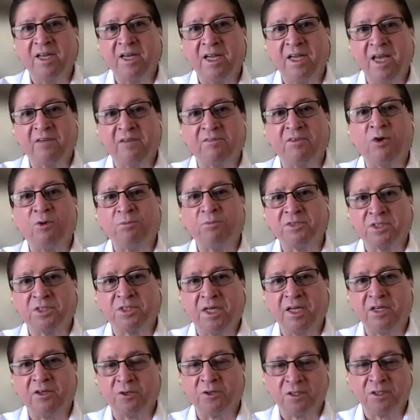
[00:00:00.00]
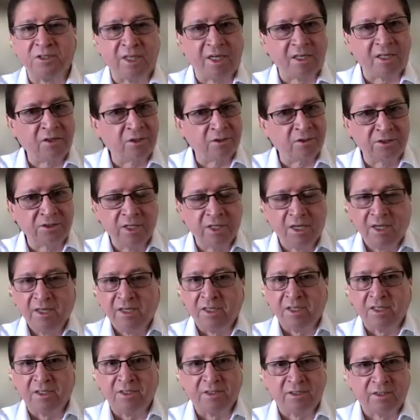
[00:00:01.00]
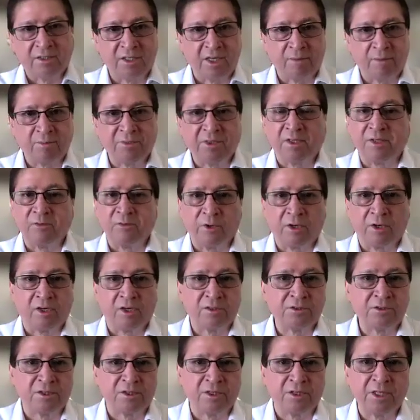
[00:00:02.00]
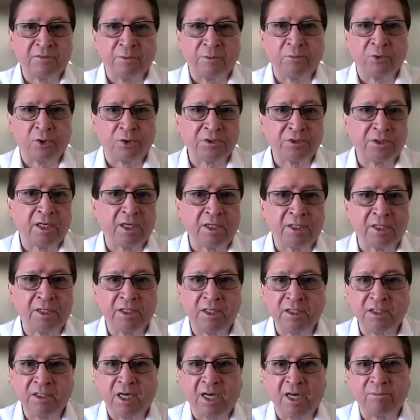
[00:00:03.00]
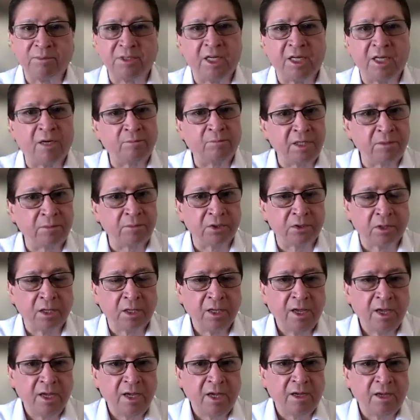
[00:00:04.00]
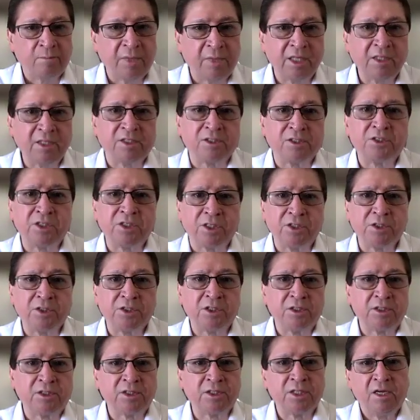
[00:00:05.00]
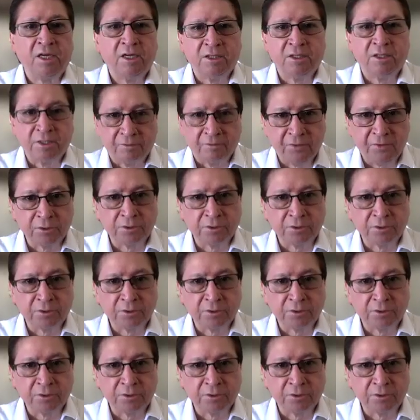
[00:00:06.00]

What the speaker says: And again, I have a home study course that goes in depth in regards to the different personality types and how people make decisions,